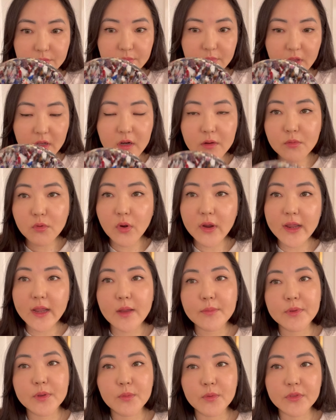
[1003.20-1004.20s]
and I'm quite
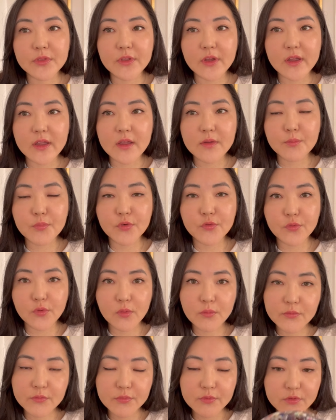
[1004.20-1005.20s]
happy with that. It
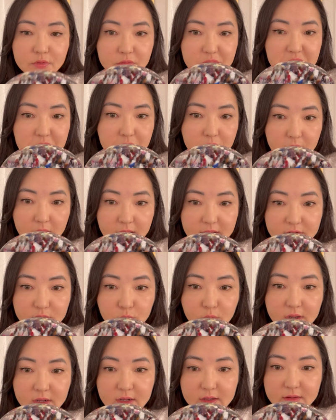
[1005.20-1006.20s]
performs as
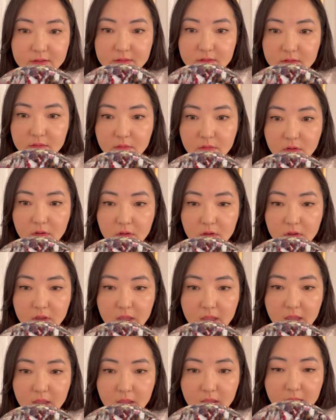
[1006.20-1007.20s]
well as
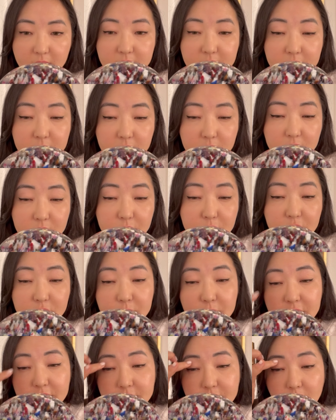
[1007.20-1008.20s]
any good
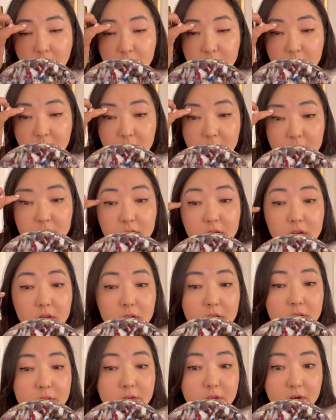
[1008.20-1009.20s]
mascara
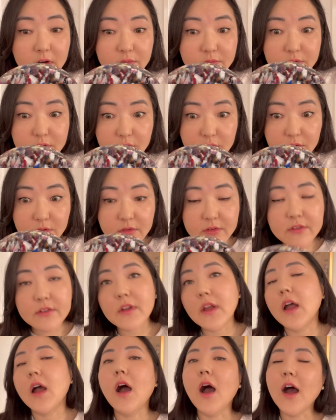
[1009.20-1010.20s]
that I've used.
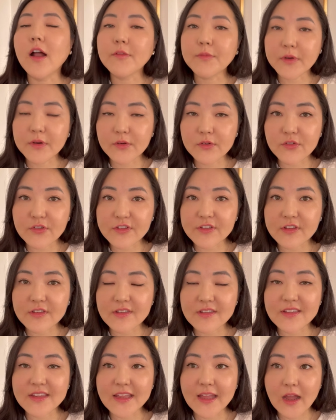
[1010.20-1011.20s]
I'd be interested
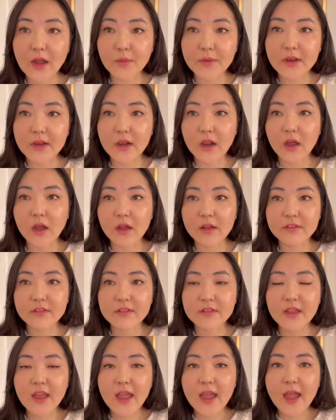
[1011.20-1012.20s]
to see how it
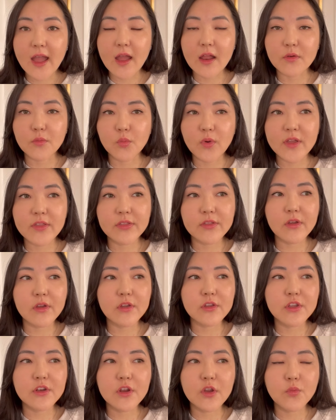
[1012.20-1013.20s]
lasts, and whether,
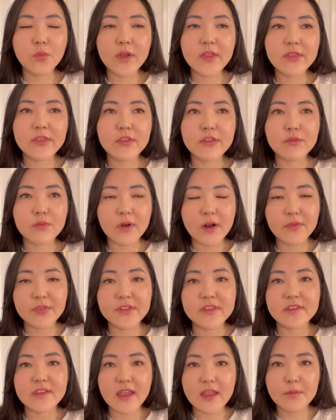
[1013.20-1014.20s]
you know, when throughout
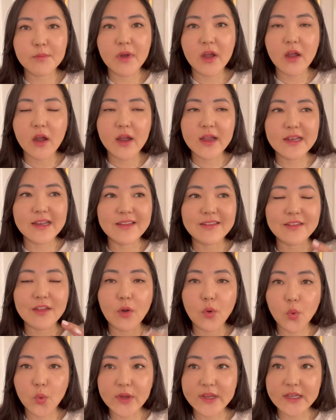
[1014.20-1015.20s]
the day my eyelids
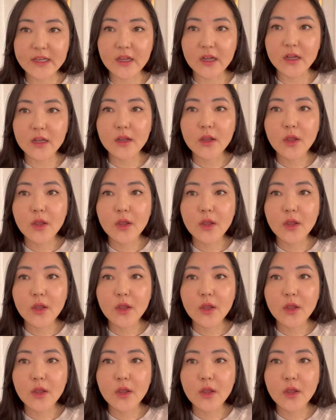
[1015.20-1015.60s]
get oilier,